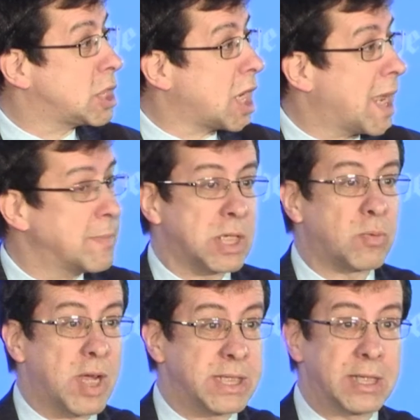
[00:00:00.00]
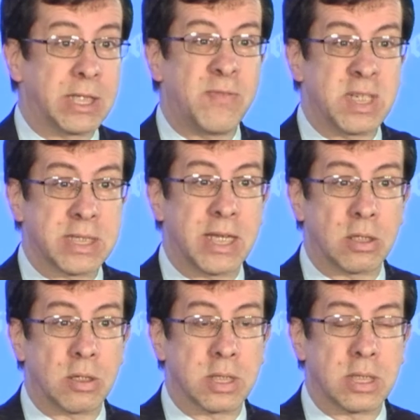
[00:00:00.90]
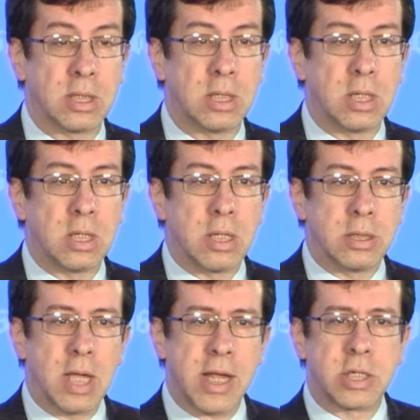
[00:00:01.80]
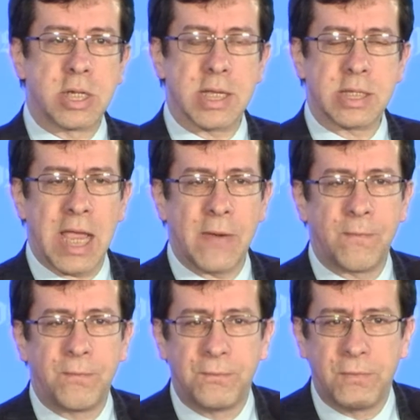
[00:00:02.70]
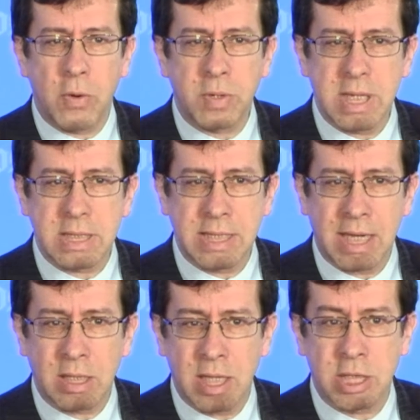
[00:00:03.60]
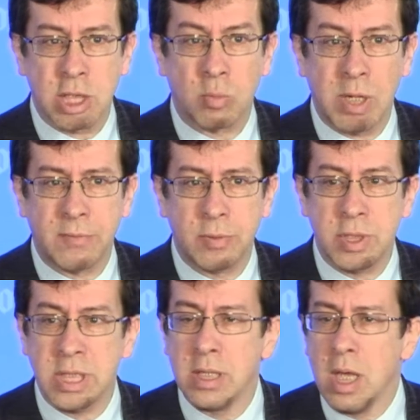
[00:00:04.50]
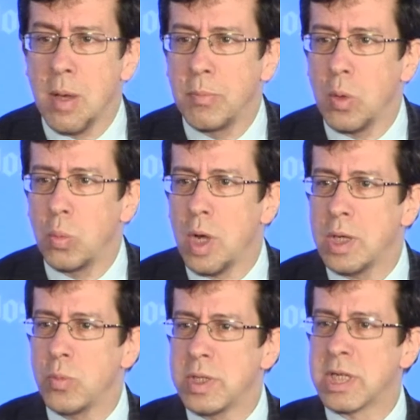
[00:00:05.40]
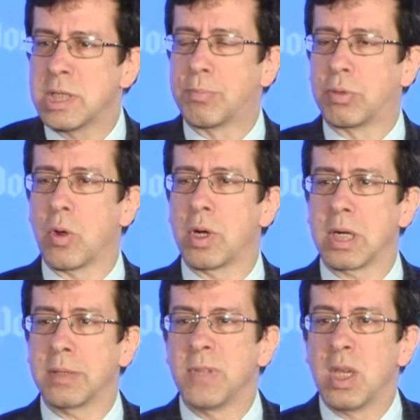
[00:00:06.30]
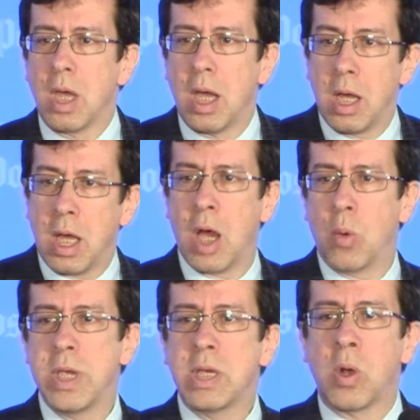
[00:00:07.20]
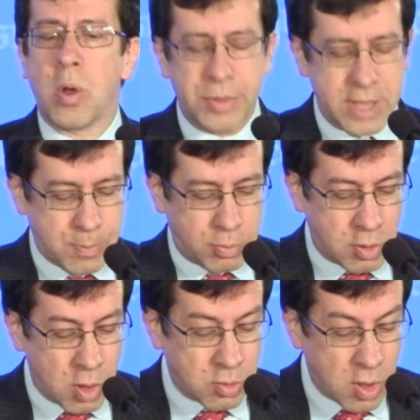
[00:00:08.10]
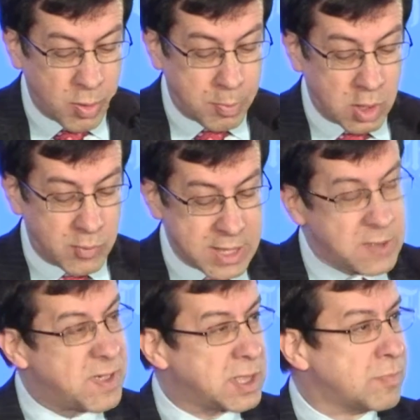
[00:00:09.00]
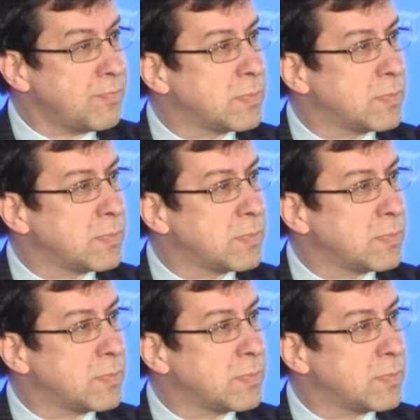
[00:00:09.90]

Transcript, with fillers: jobs and rising living standards, not just a focused technological revolution, but one which is broader. Uh, we call this pro-growth progressivism.